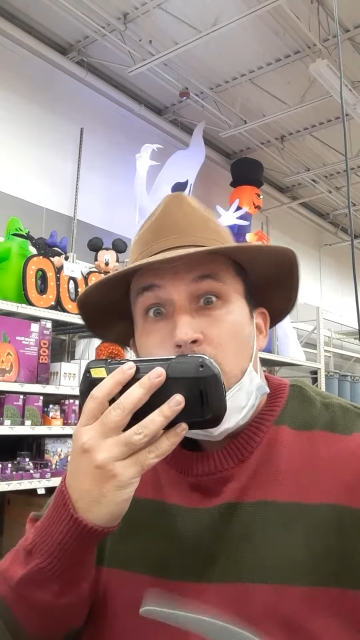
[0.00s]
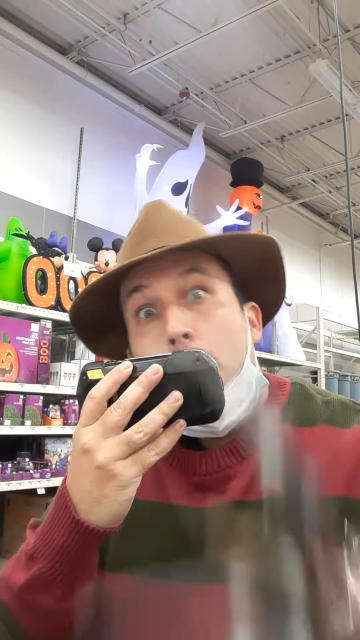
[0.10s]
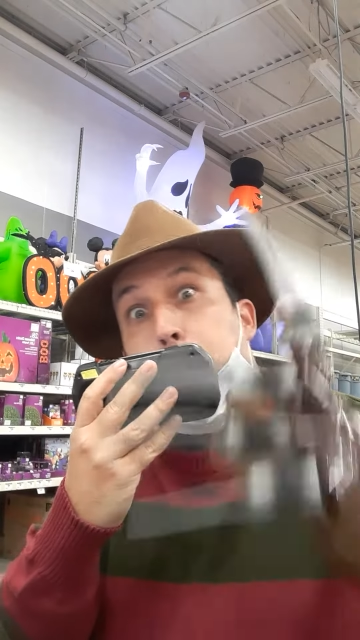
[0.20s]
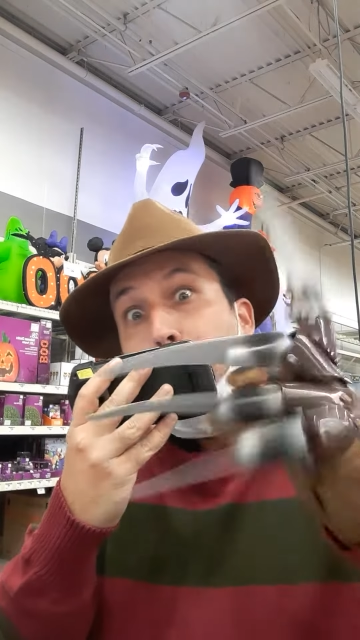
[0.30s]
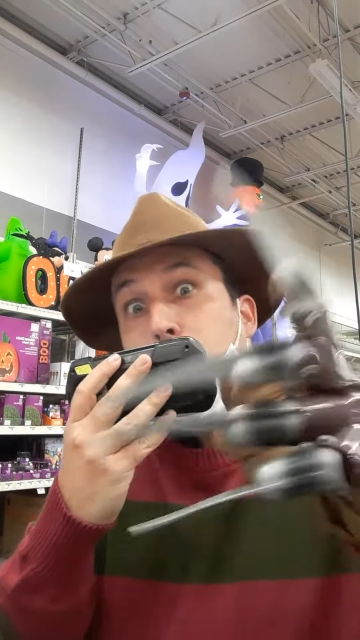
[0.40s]

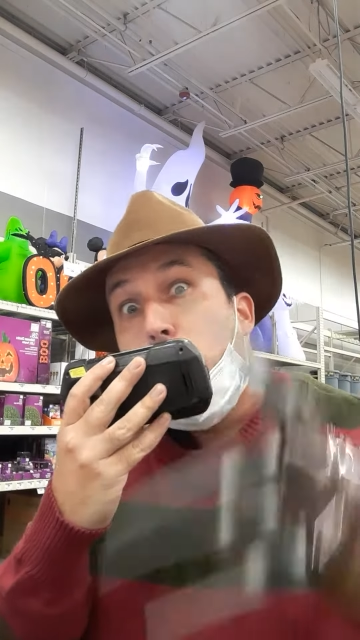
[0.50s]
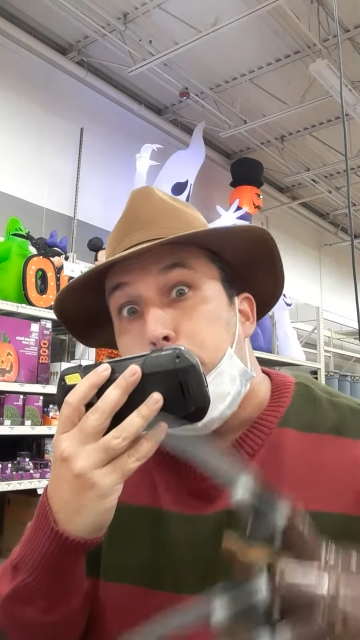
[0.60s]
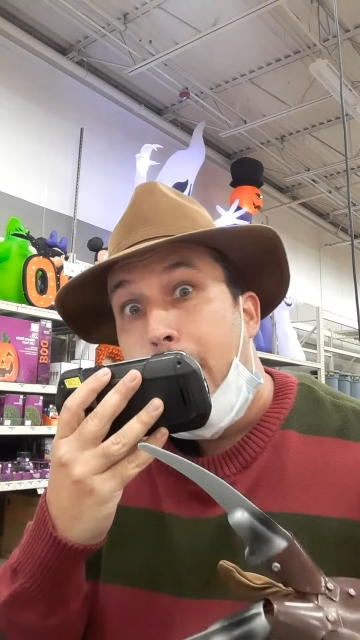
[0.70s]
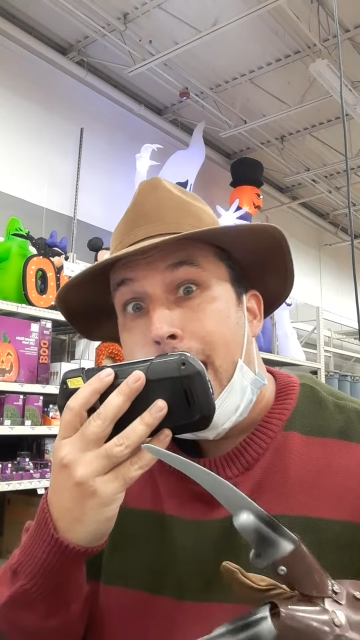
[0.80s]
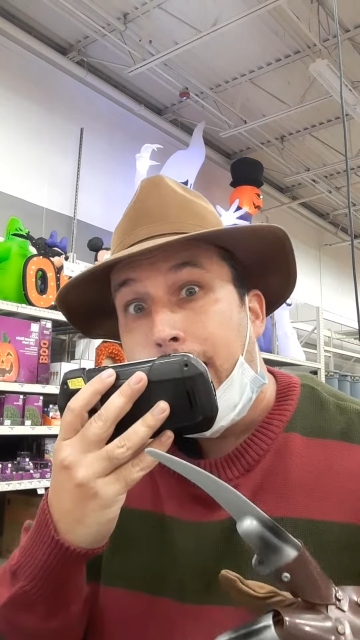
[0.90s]
Bounce
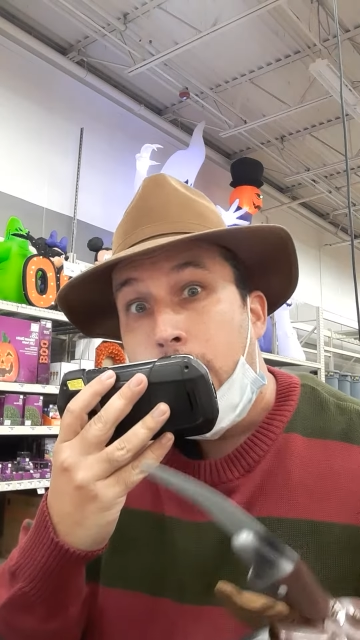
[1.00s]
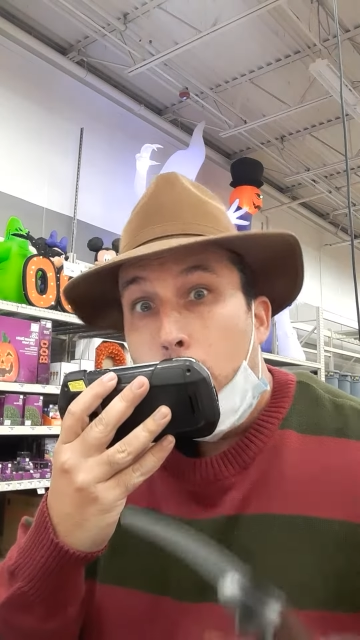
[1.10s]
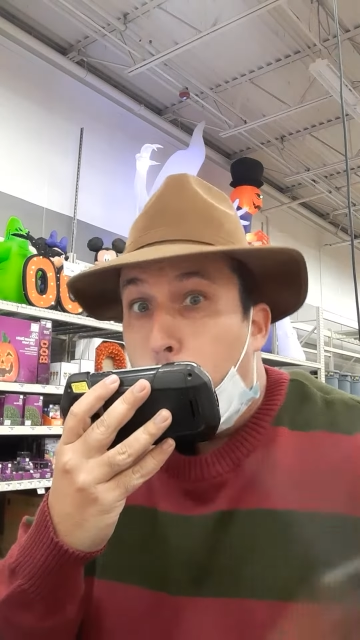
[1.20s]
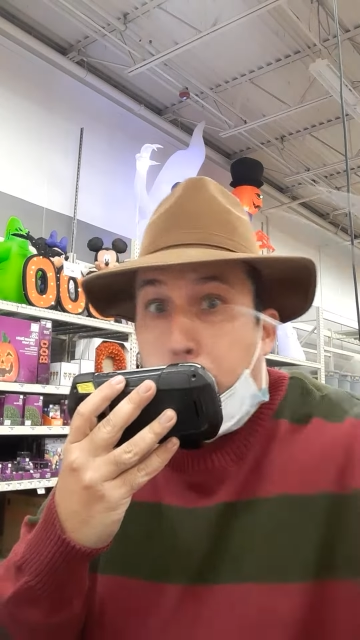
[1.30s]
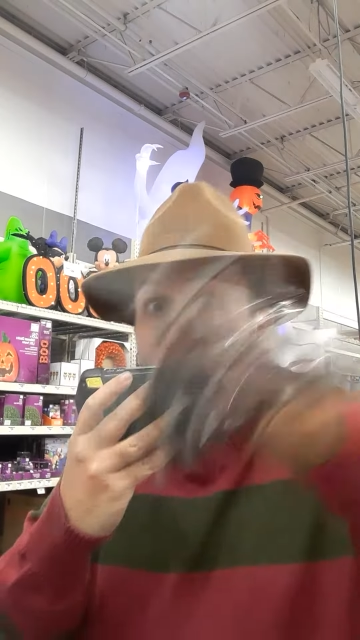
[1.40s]
back with a
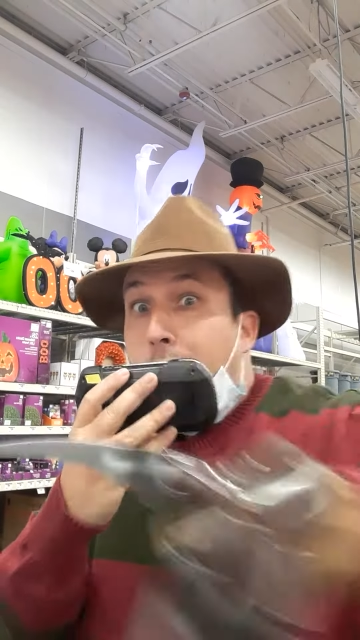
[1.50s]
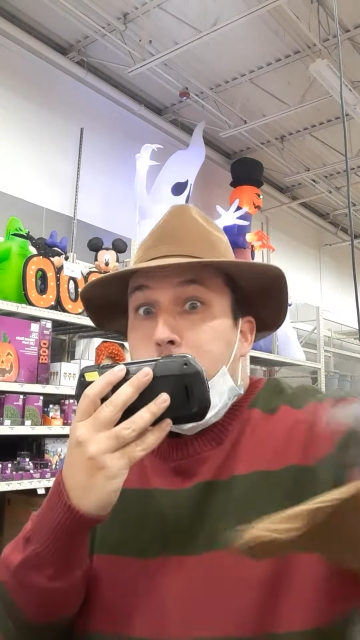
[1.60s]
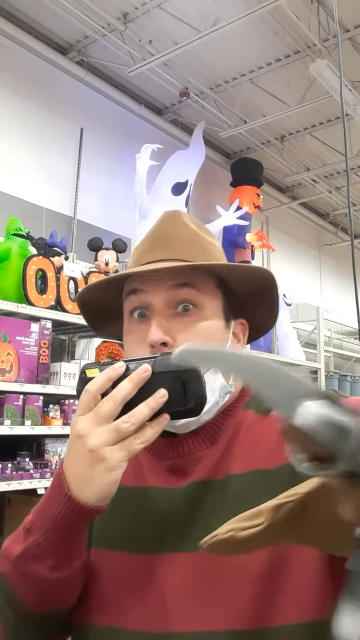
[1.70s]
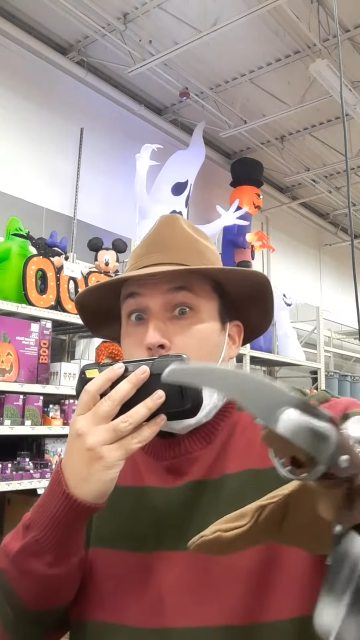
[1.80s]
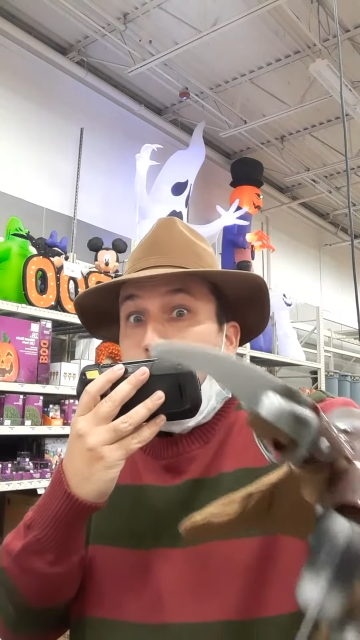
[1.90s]
brand new
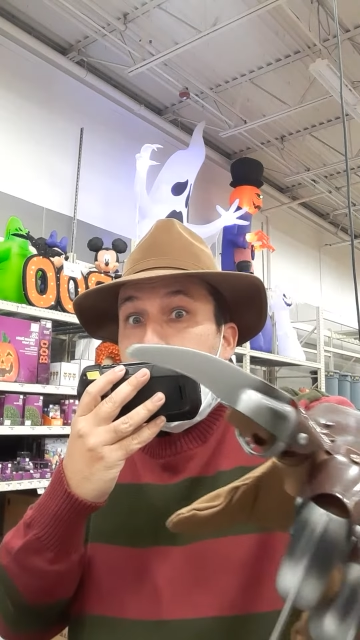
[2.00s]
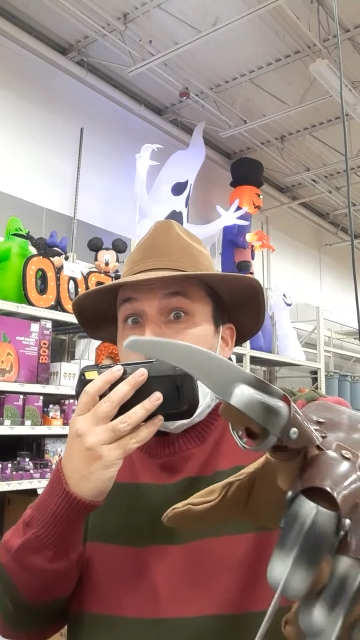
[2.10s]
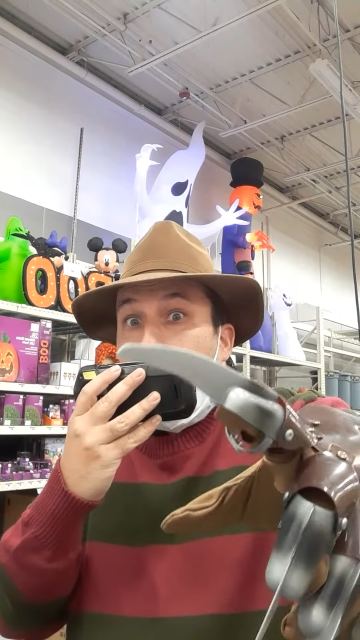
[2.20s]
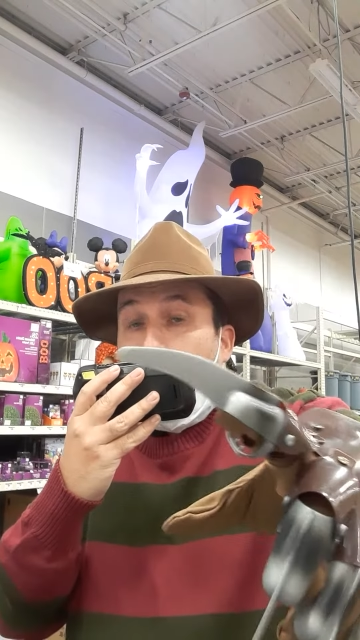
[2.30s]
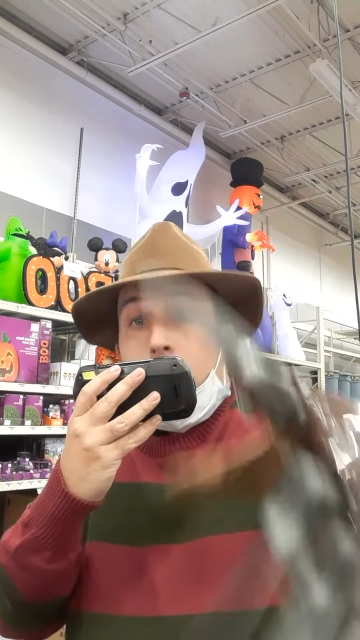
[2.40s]
nightmare,
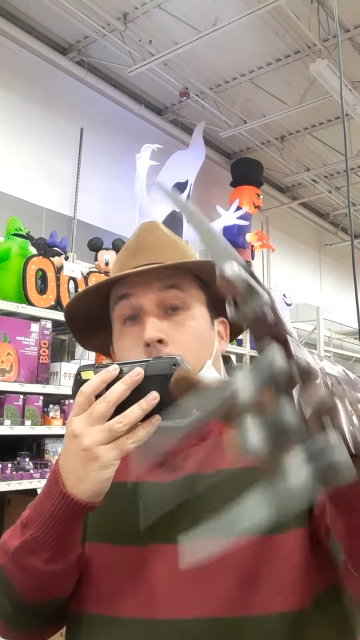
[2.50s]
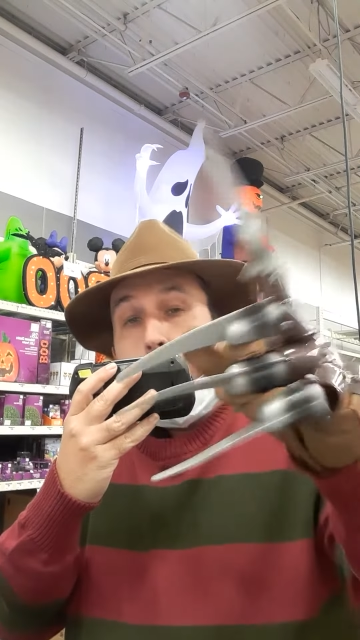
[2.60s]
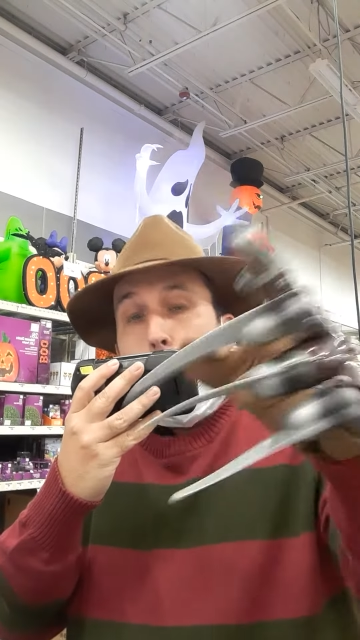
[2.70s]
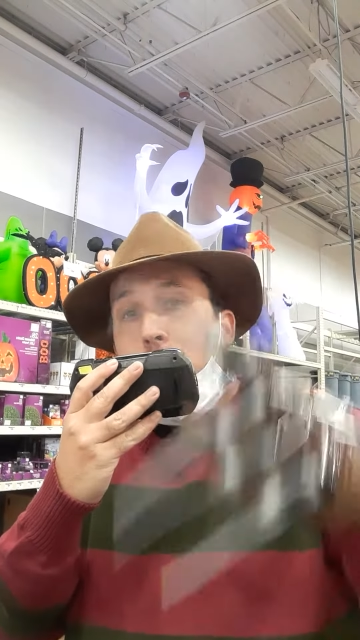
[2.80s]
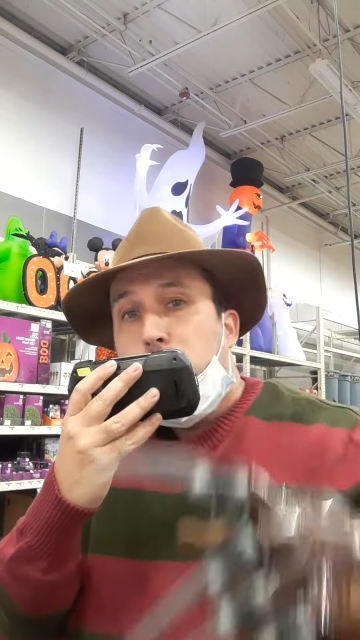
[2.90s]
like
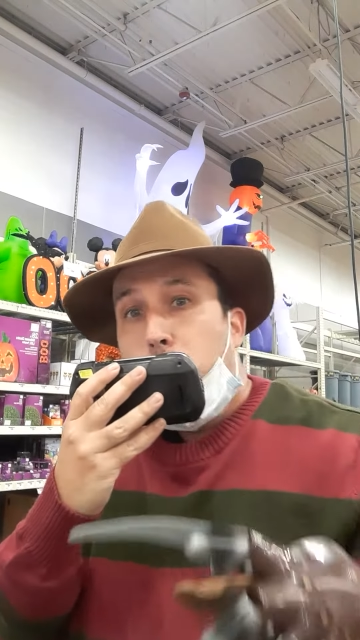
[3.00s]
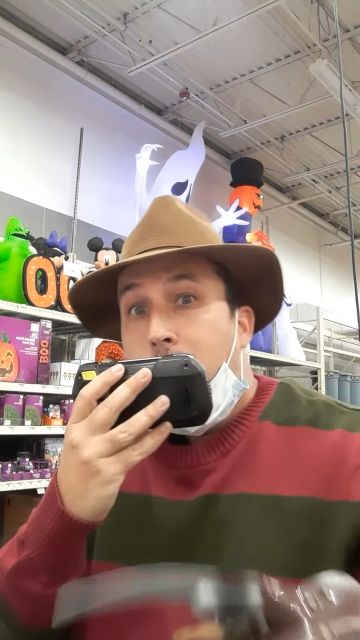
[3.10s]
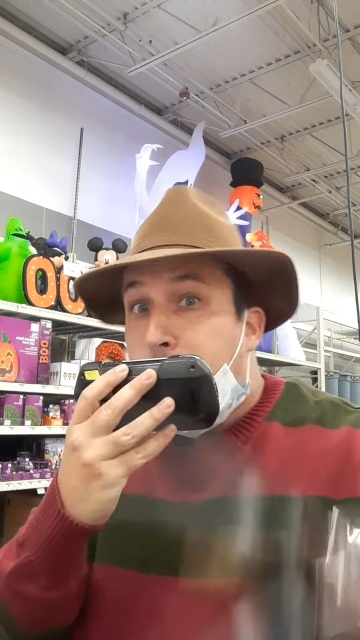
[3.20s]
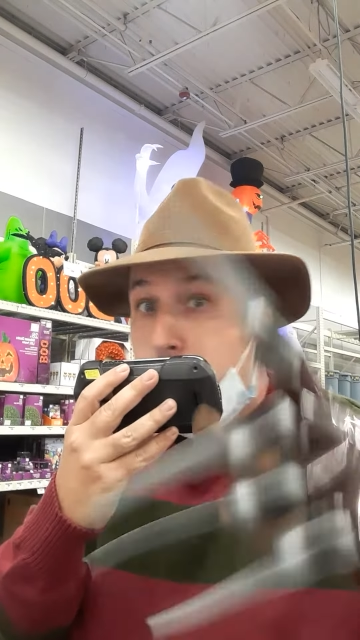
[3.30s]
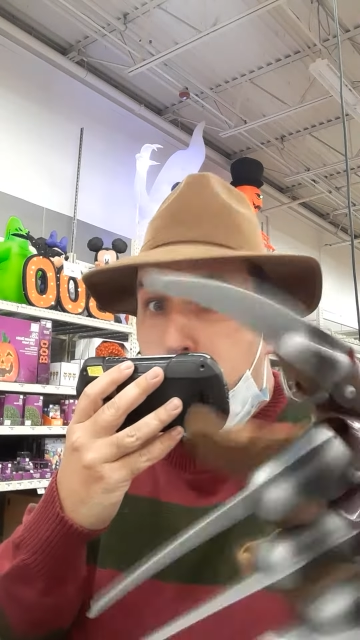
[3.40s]
Wes
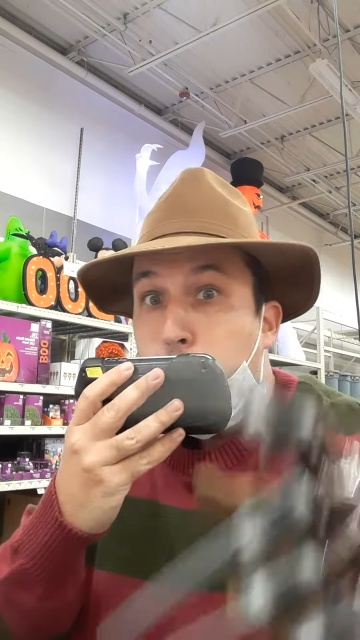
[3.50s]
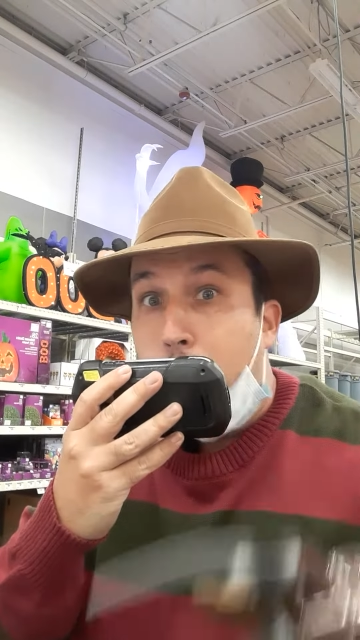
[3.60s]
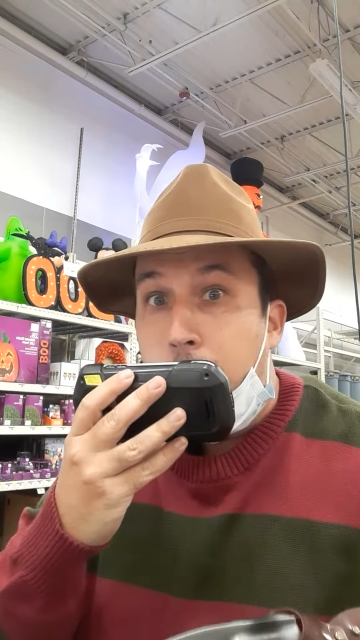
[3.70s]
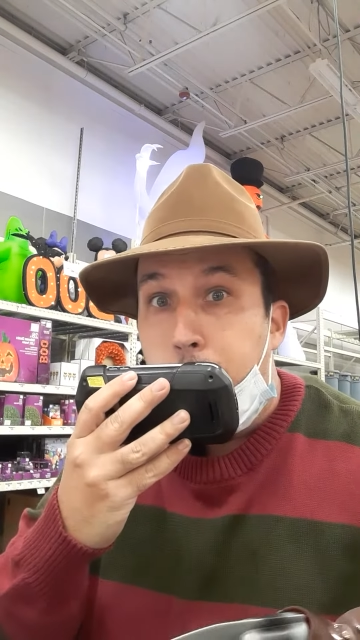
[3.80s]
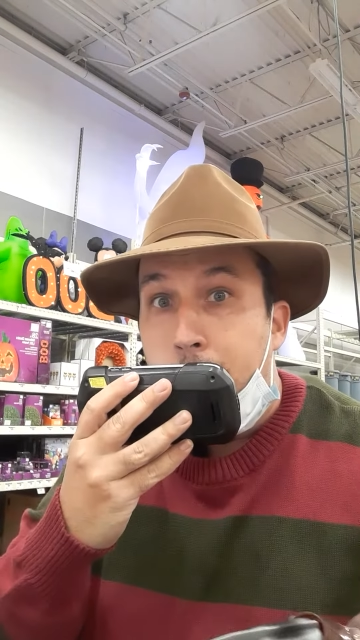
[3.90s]
Craven's new
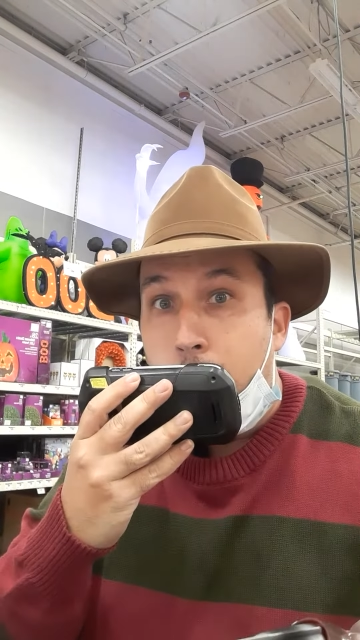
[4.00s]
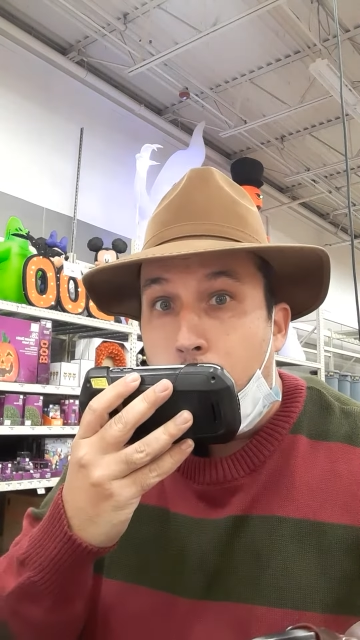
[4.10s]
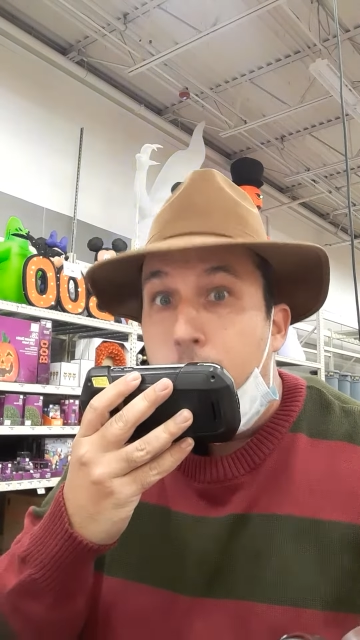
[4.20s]
nightmare.